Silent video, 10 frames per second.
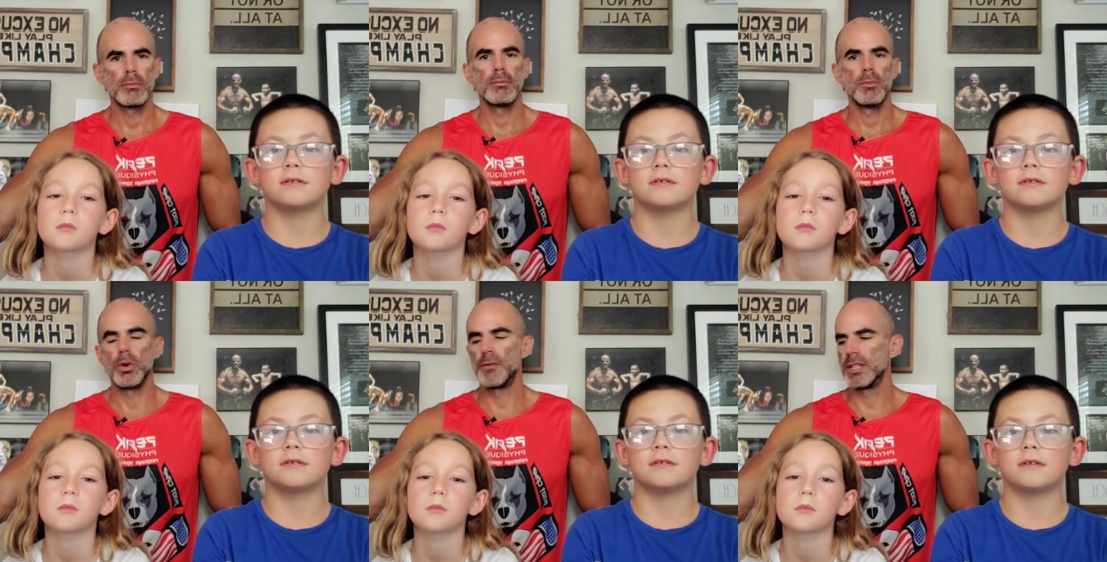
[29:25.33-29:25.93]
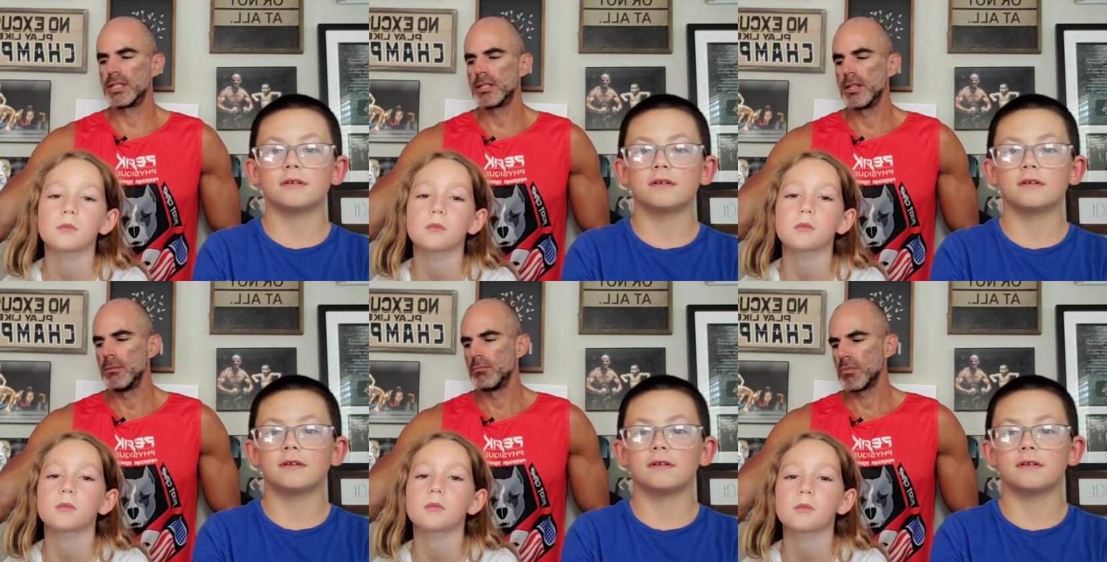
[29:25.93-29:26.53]
Speaker 1: What if it's
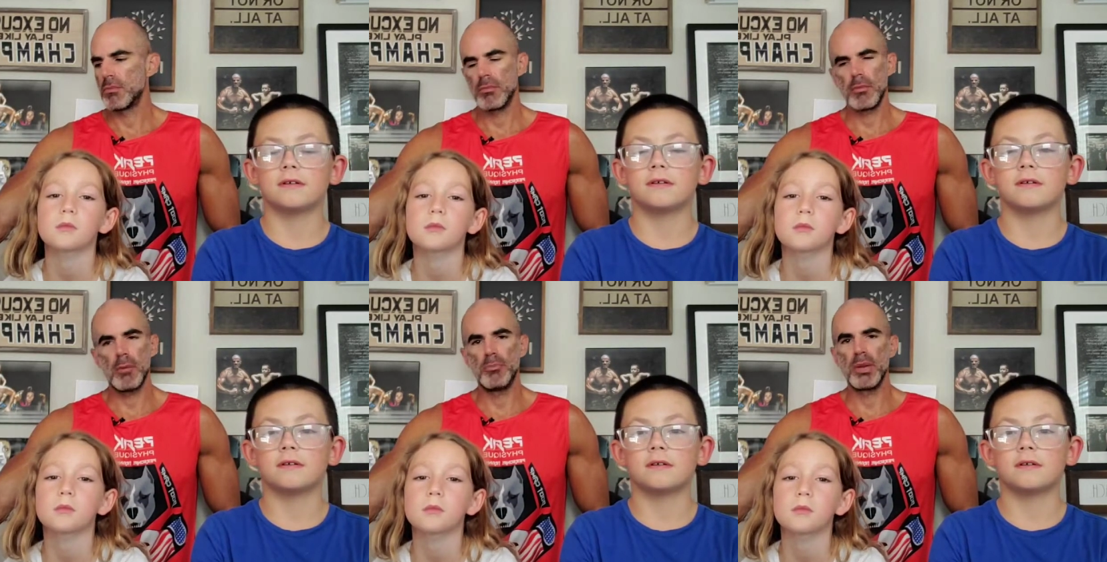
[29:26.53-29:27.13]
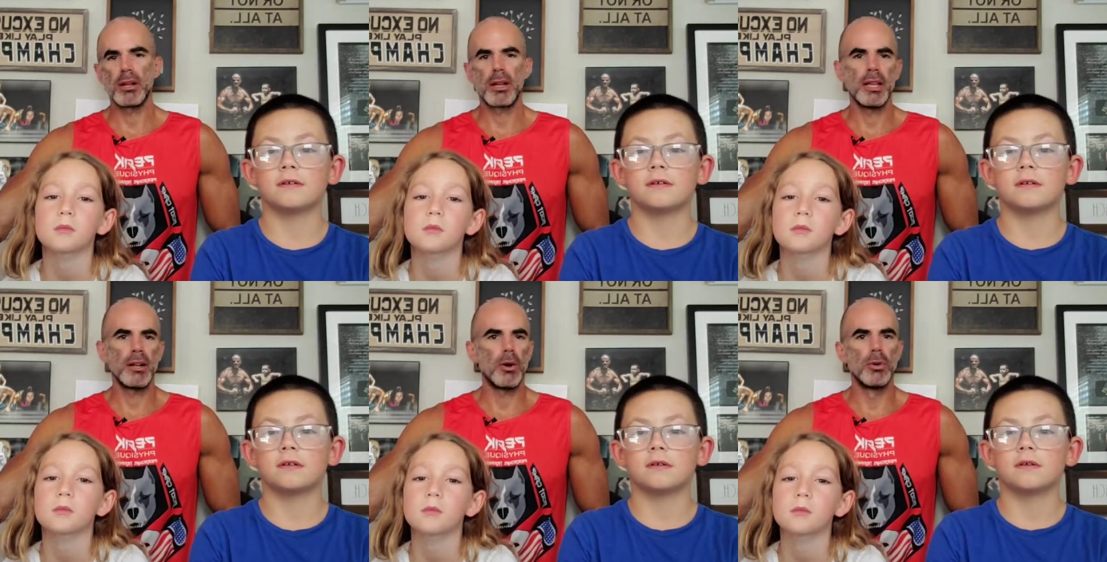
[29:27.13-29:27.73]
a bigger kid,
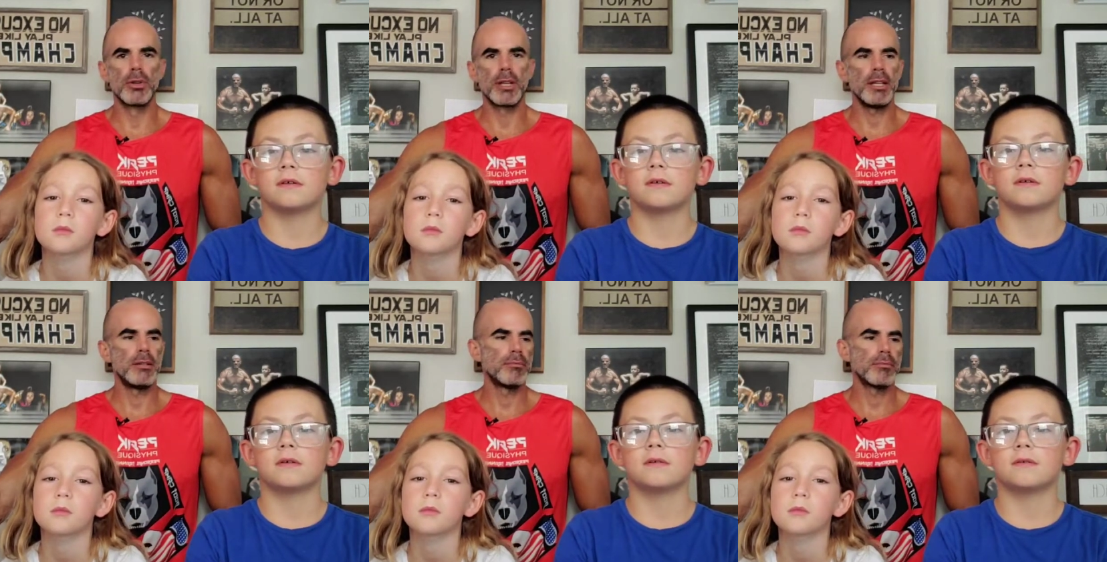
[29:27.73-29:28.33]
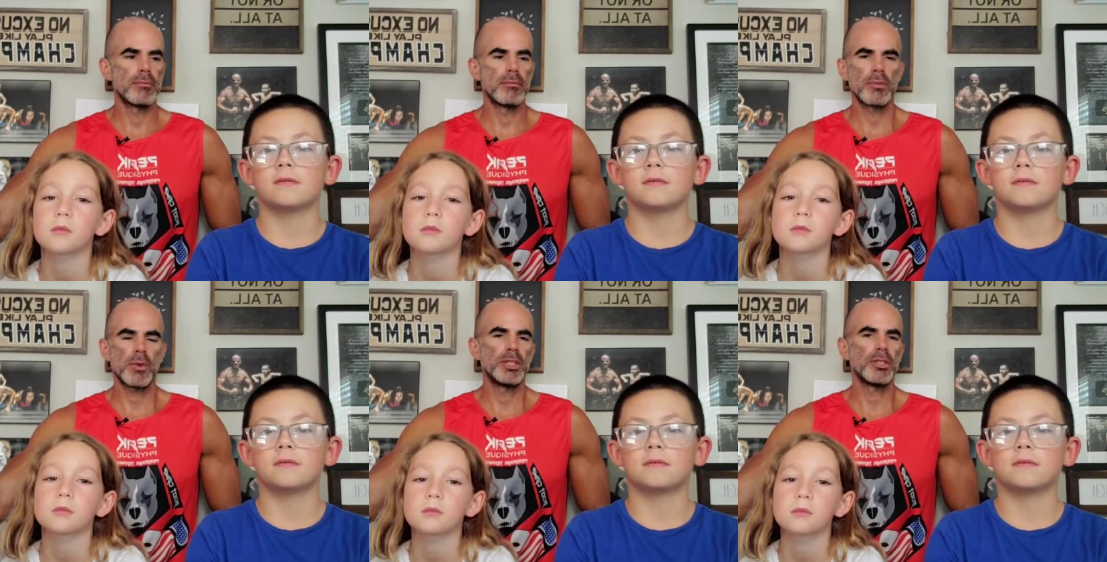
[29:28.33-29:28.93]
older kid,
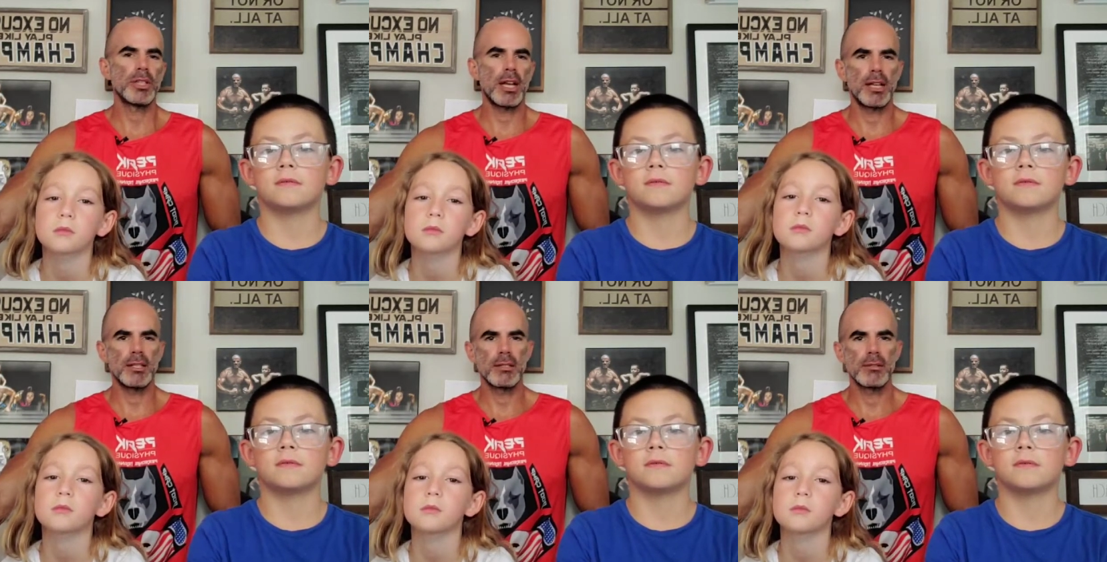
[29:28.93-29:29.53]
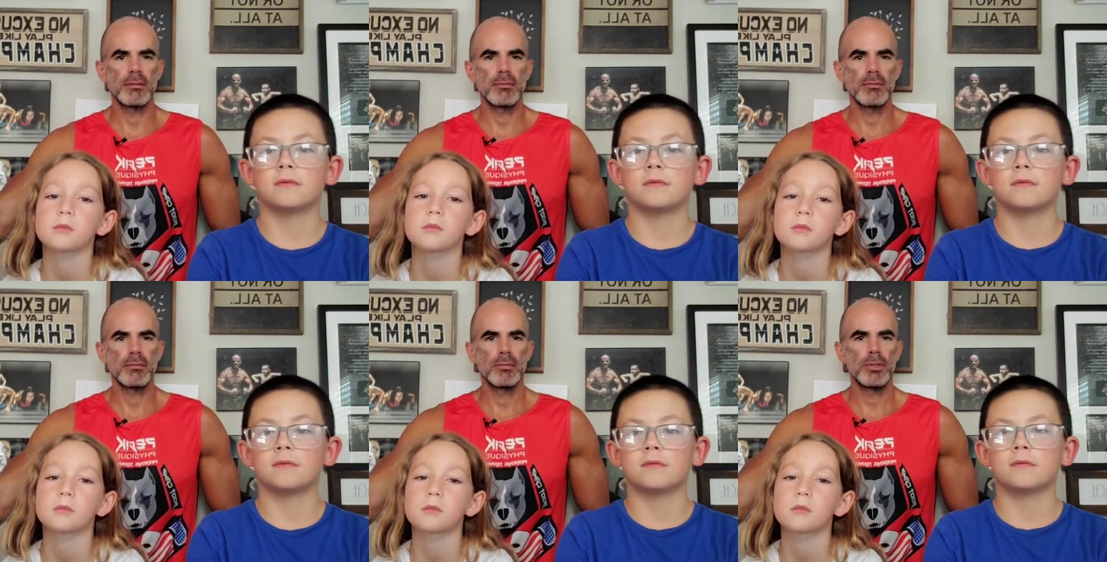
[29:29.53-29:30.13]
twice your size,
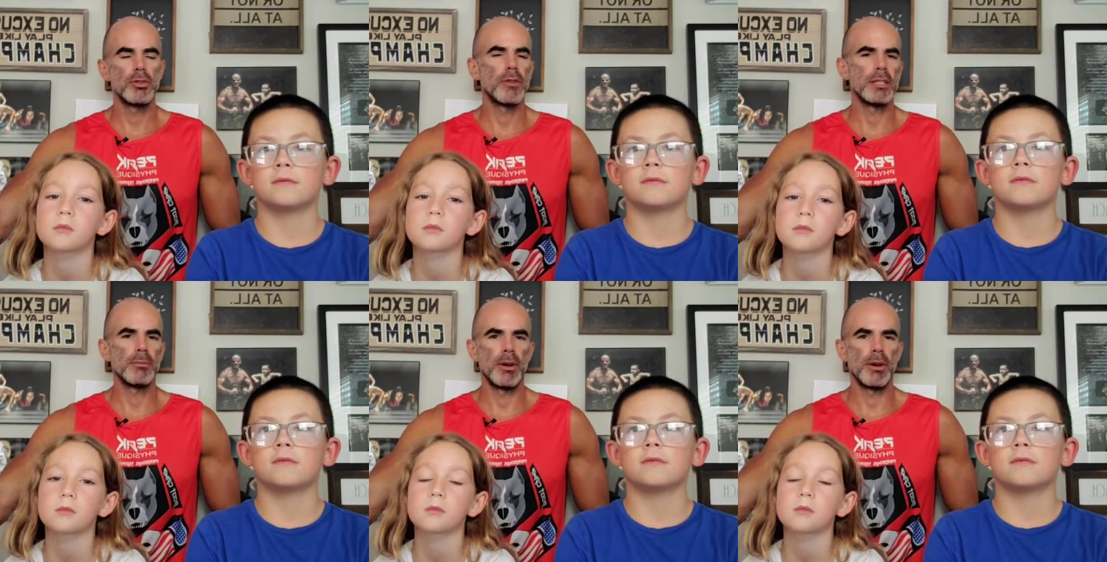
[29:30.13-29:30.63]
two grades above